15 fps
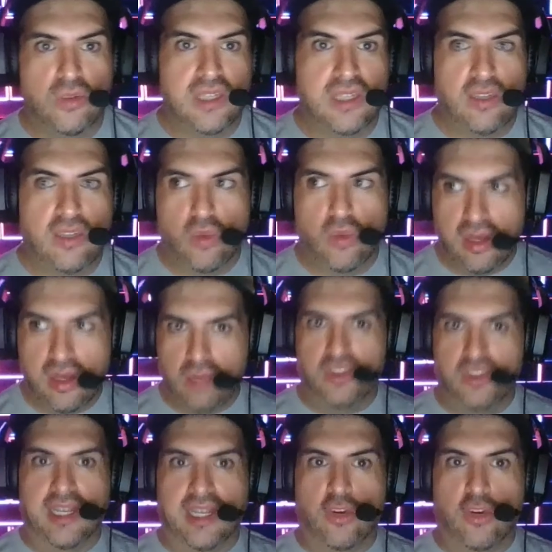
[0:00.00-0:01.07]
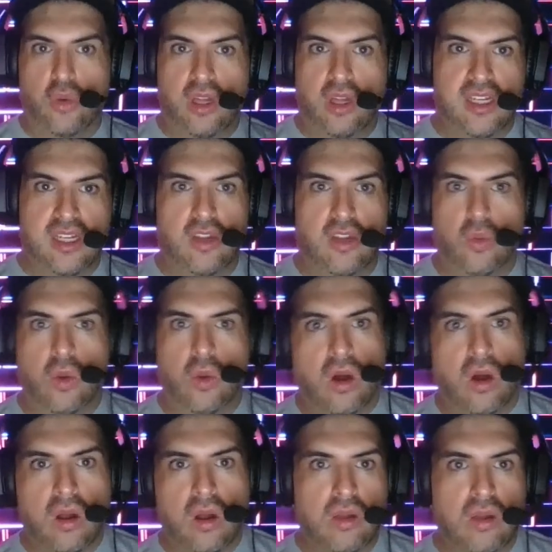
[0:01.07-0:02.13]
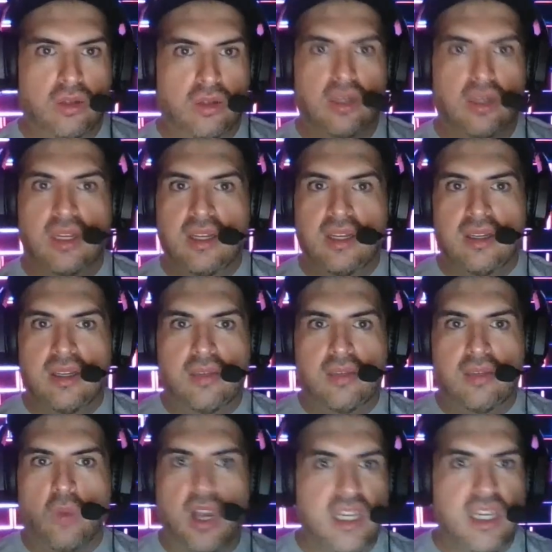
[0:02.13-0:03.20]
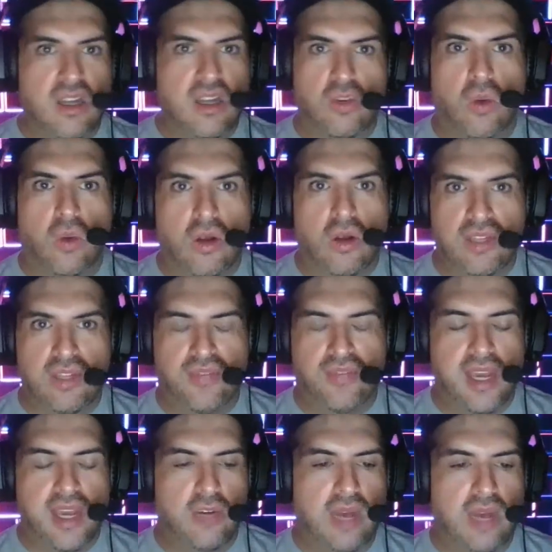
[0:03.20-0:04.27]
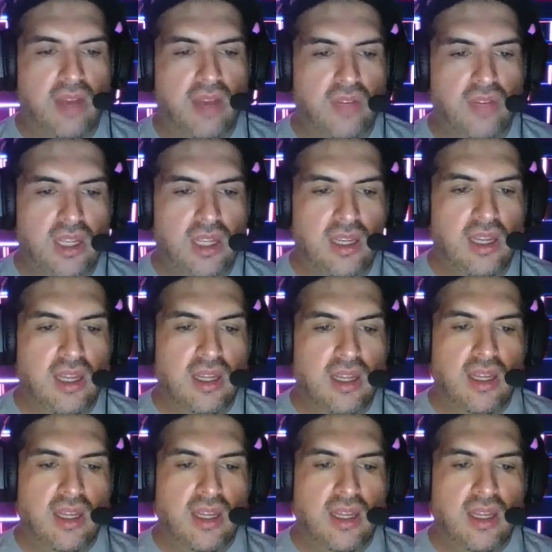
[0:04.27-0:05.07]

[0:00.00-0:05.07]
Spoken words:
He said one of them was like crawling on the wall or walking on the wall, defying gravity.